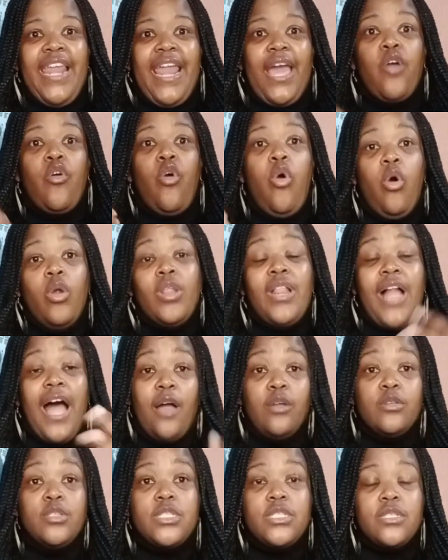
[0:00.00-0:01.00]
call
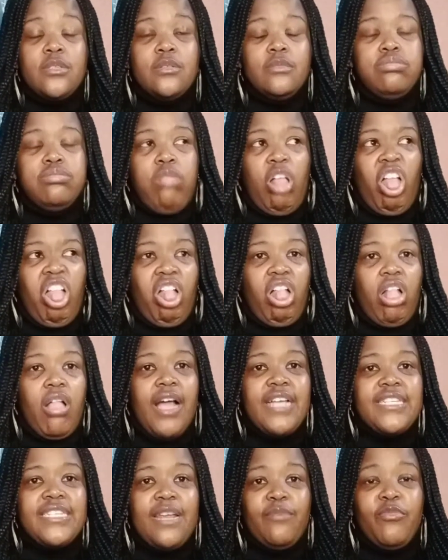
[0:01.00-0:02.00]
out, I
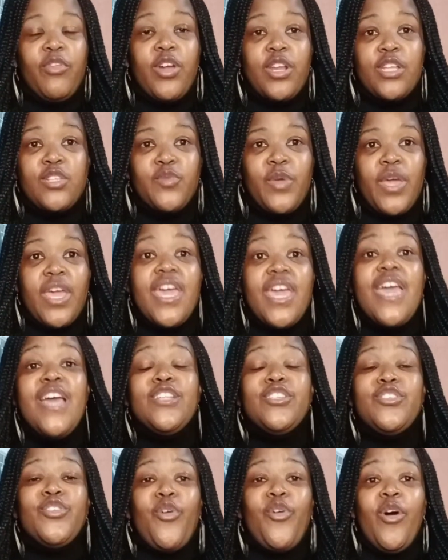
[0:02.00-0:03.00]
said I'm not gonna swear,
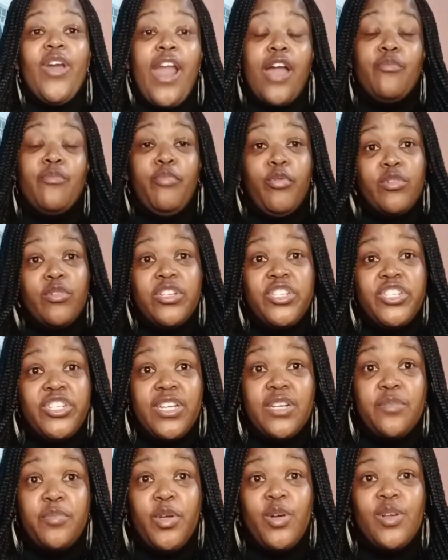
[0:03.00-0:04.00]
to call out
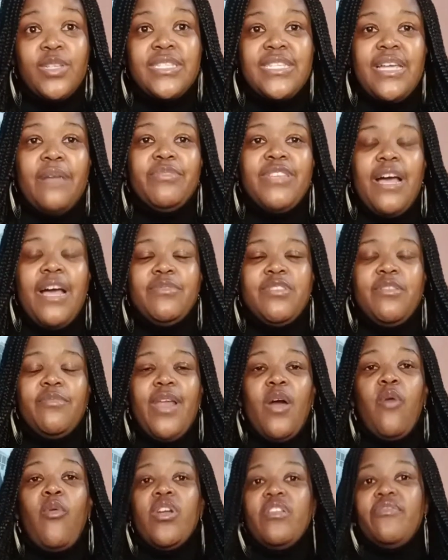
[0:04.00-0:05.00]
bullshit, because sometimes I'm
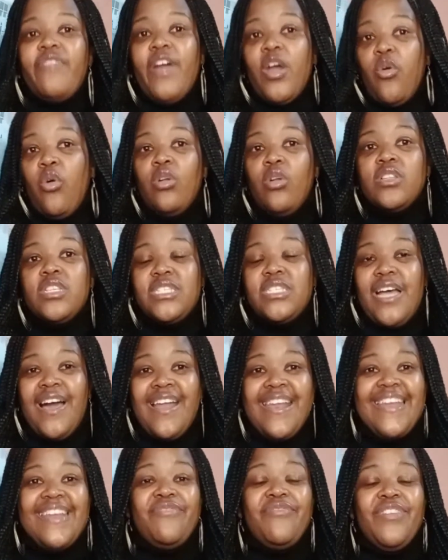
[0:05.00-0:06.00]
like, what if I call this out
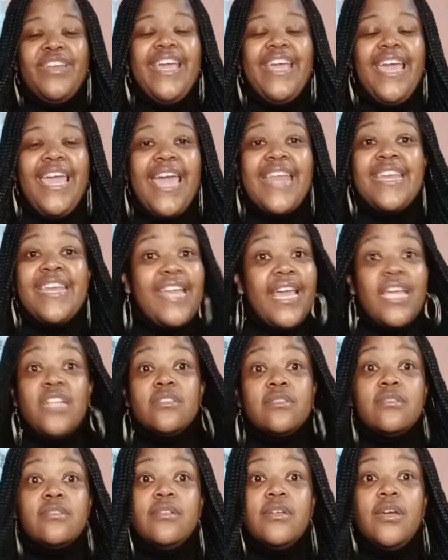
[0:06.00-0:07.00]
and it
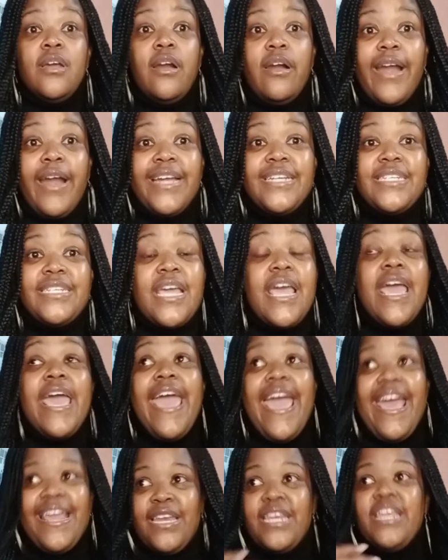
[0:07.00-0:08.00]
ends? Right?
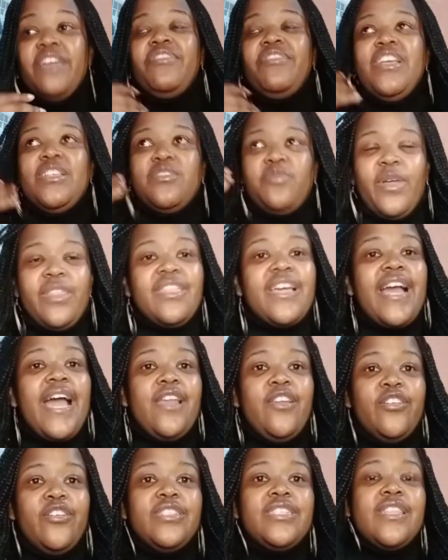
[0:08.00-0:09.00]
And if there's one thing I
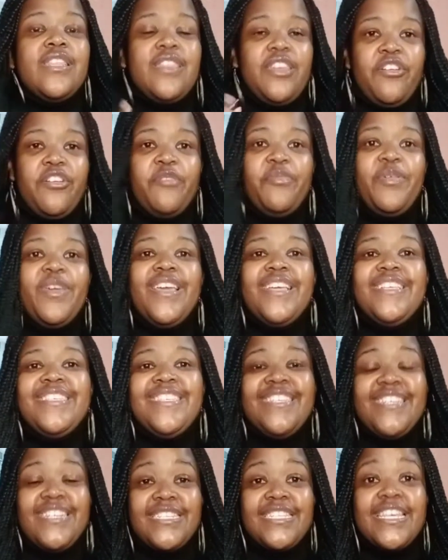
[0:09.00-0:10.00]
learned in therapy is
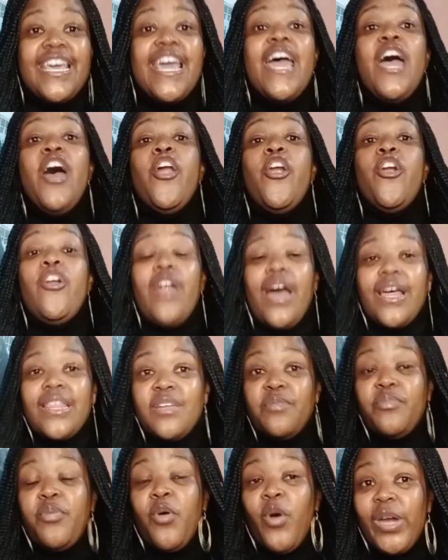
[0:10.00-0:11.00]
this:
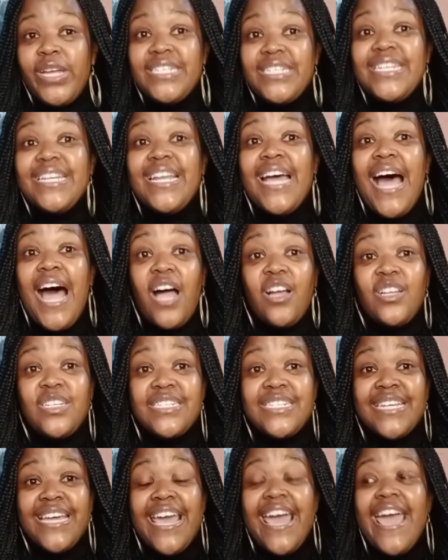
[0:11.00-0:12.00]
rather point it out
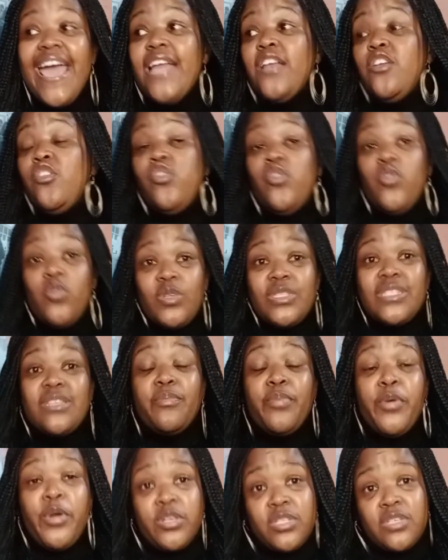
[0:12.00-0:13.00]
and lose the
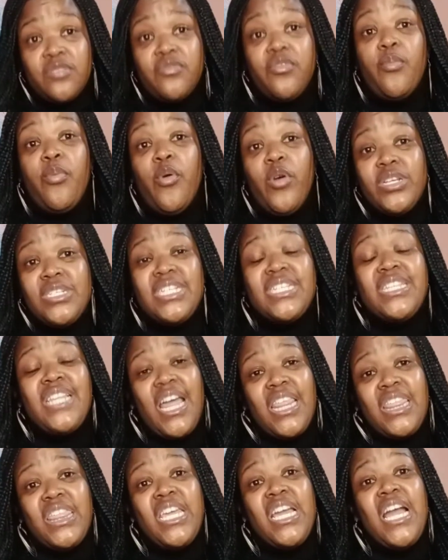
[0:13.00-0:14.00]
person for pointing
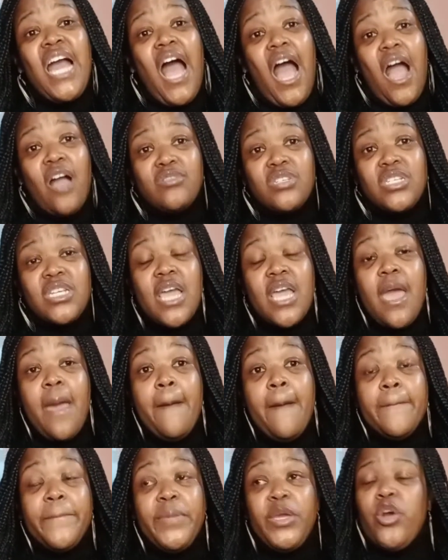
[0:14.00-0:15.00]
that thing out,
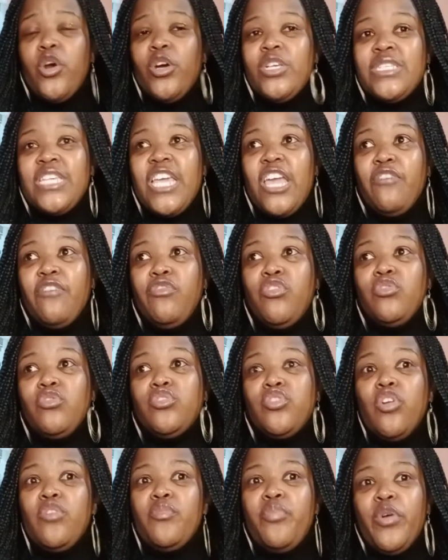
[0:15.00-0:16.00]
because if you
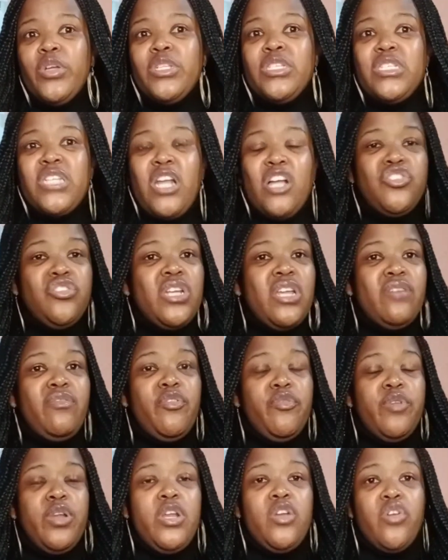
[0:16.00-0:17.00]
don't point it out, you'll never
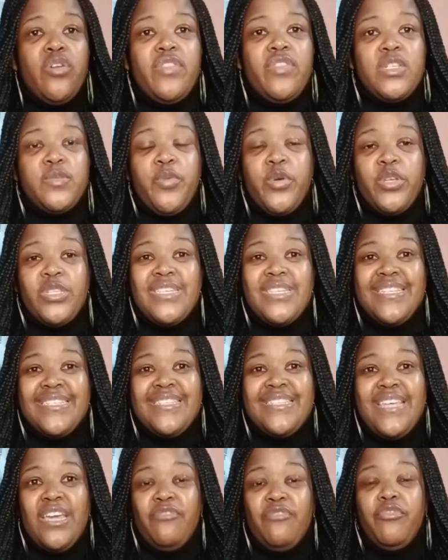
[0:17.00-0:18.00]
really know if this person is
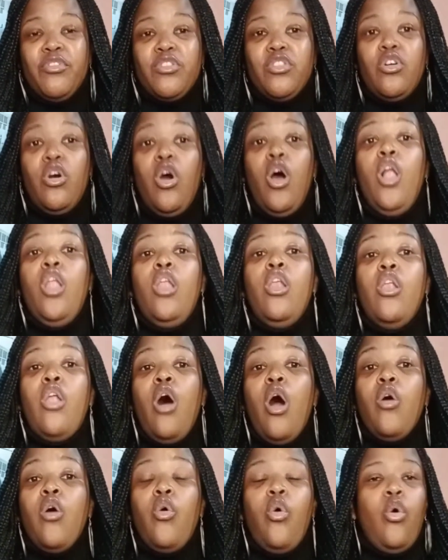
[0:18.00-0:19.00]
there for the
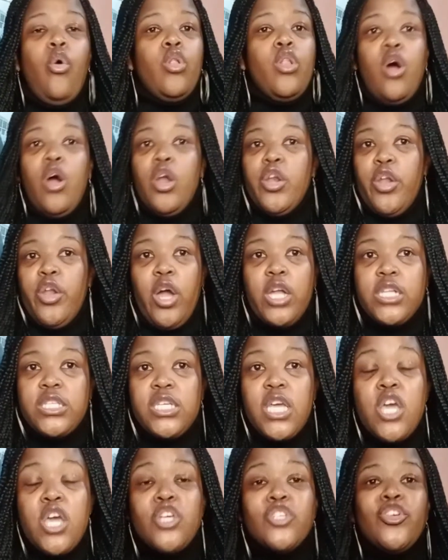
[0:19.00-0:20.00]
long haul or
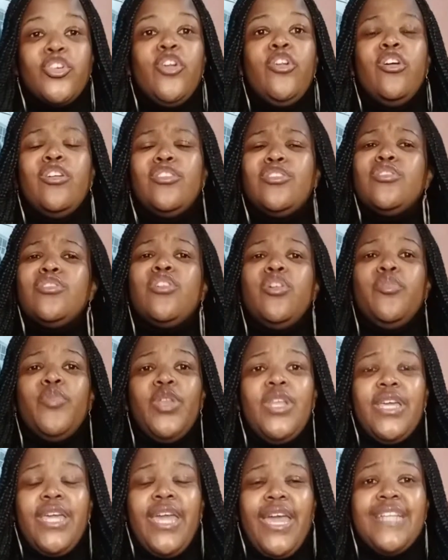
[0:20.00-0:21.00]
not. So learn to
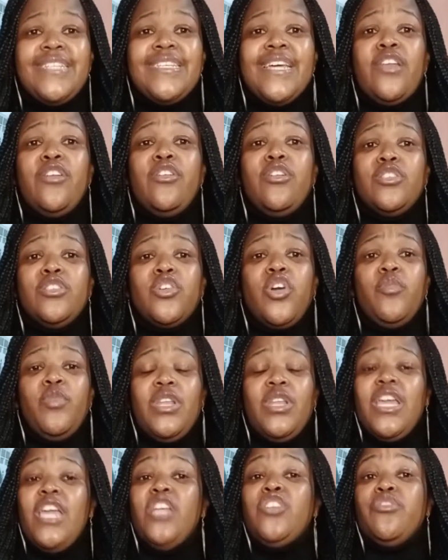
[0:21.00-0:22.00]
communicate and learn to
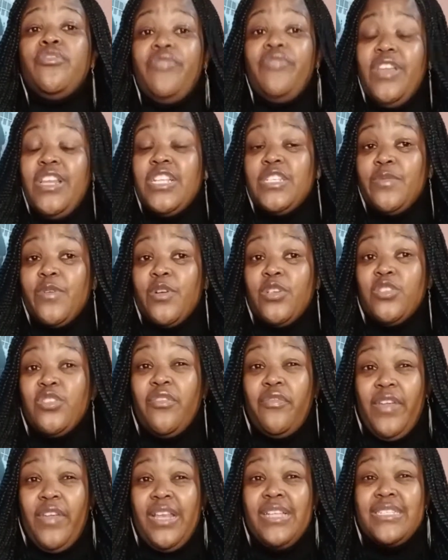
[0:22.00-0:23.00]
communicate your feelings, because your
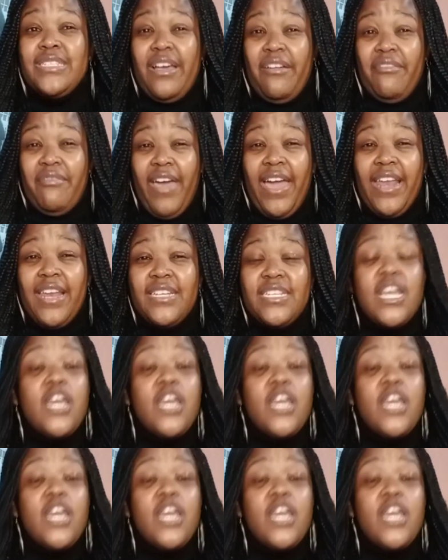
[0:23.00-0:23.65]
feelings are valid,